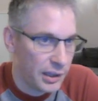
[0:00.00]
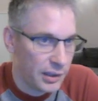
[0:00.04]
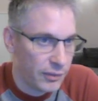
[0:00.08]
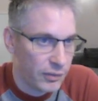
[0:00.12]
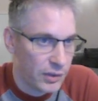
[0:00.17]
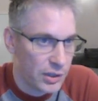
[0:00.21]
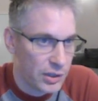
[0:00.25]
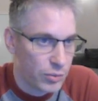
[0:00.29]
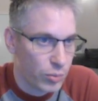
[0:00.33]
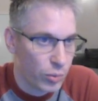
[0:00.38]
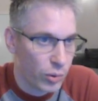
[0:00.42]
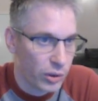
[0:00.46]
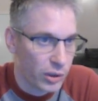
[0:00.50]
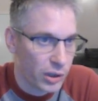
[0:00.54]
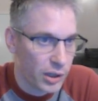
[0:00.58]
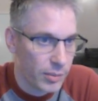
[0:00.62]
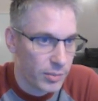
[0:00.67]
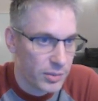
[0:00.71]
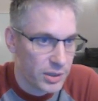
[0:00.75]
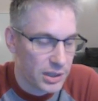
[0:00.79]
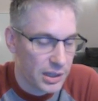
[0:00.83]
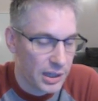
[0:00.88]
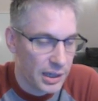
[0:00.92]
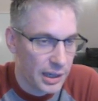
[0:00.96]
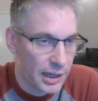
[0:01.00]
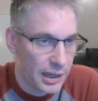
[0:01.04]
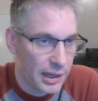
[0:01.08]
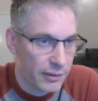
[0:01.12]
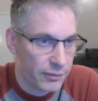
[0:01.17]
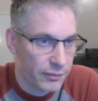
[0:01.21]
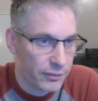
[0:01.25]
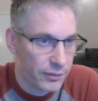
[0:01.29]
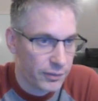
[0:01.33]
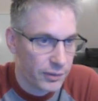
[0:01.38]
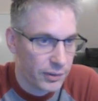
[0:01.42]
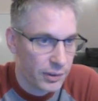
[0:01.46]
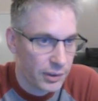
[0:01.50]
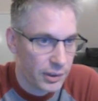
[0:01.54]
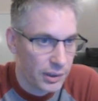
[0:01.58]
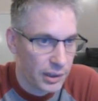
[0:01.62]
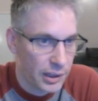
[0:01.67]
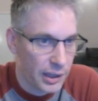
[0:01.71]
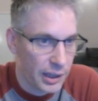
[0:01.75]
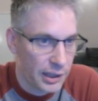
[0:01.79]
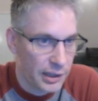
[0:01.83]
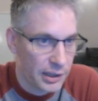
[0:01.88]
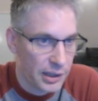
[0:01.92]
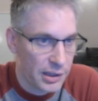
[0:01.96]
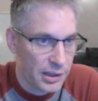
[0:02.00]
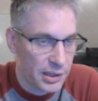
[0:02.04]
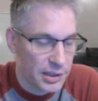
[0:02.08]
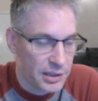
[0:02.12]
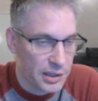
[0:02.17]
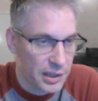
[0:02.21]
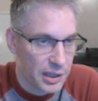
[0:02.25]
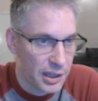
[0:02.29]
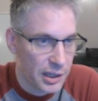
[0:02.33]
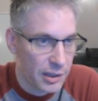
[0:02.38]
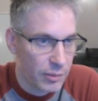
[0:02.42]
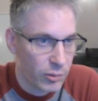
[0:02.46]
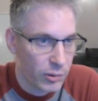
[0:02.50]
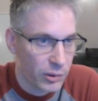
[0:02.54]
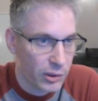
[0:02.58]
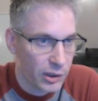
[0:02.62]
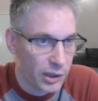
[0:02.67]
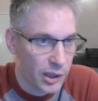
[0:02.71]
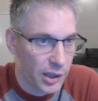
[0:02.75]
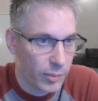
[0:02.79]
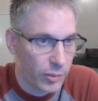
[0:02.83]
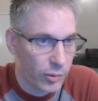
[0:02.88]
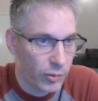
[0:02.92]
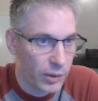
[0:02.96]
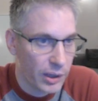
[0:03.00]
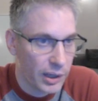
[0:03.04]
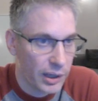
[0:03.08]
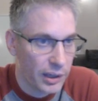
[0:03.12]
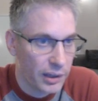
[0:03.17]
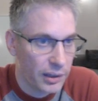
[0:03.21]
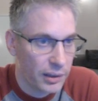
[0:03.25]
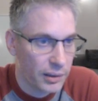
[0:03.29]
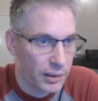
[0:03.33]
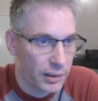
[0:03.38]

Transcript: If this rook comes to f, and then this king were to come away,